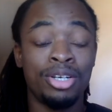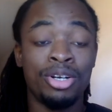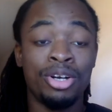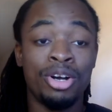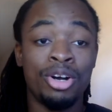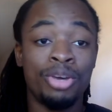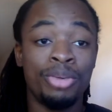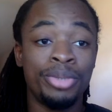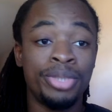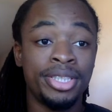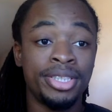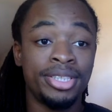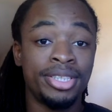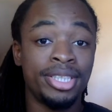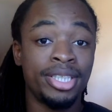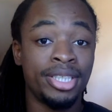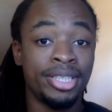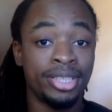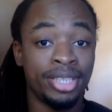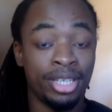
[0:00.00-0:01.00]
all we can say
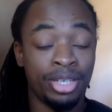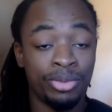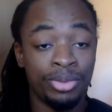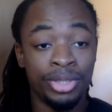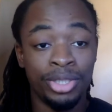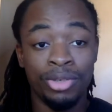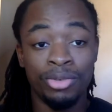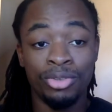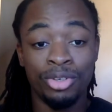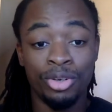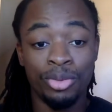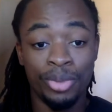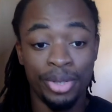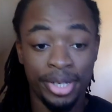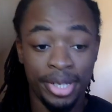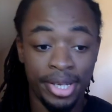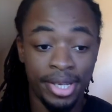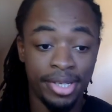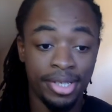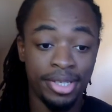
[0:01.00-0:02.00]
is we don't know where
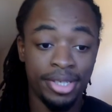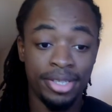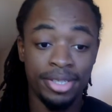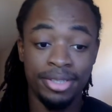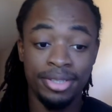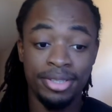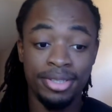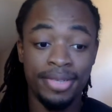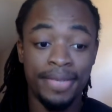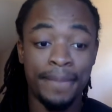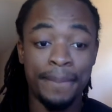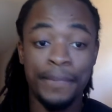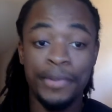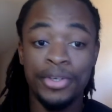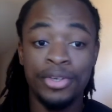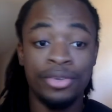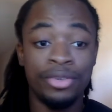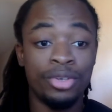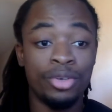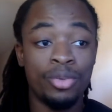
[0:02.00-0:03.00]
Kenny is. We
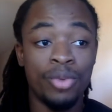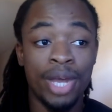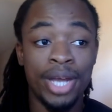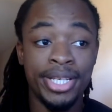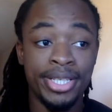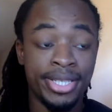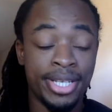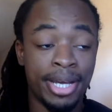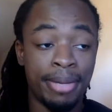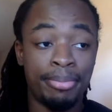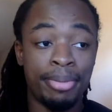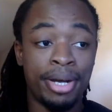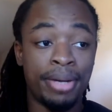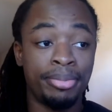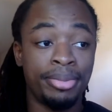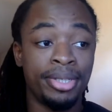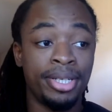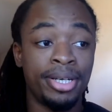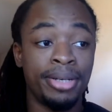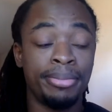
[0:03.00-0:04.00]
don't know why he's not
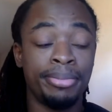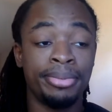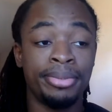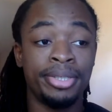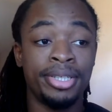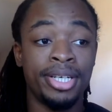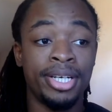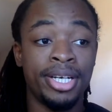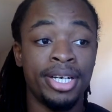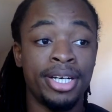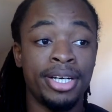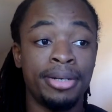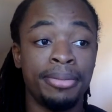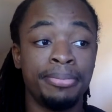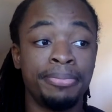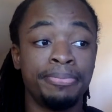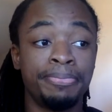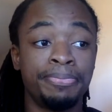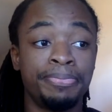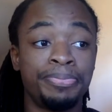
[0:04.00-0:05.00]
popping up.
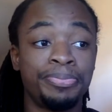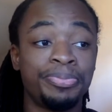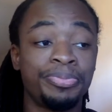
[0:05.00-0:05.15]
I'm